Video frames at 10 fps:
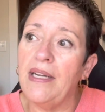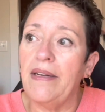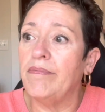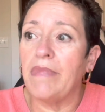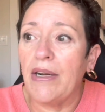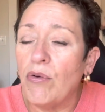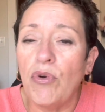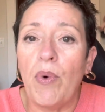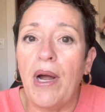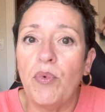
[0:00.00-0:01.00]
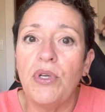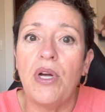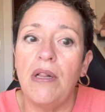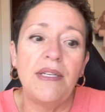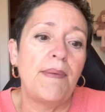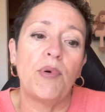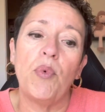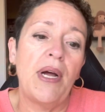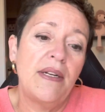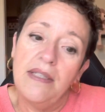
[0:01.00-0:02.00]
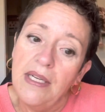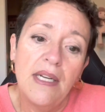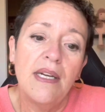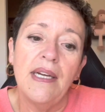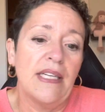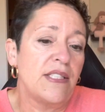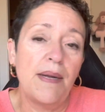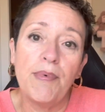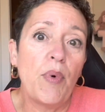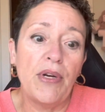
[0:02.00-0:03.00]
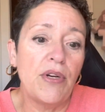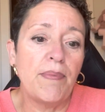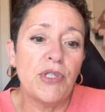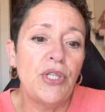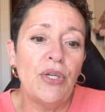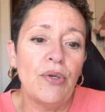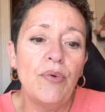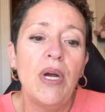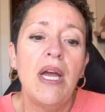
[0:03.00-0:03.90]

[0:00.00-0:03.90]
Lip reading: and I don't know why I wouldn't call it number 1. It's number 1 or number 2.